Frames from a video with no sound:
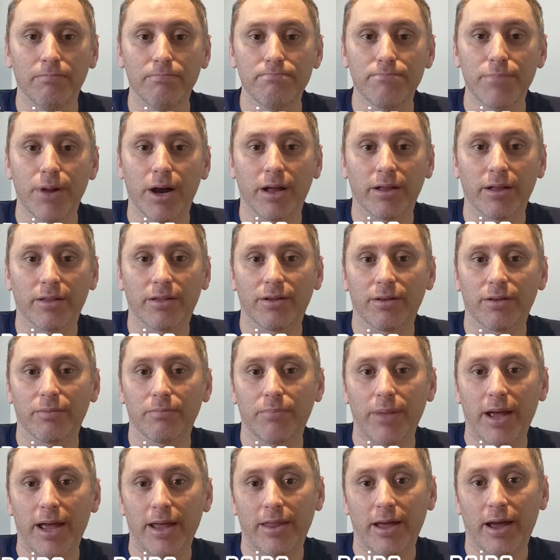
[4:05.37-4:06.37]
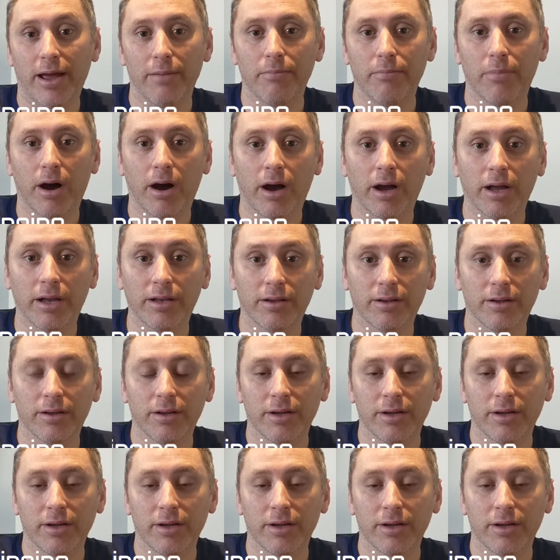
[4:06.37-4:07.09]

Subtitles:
but bear that in mind.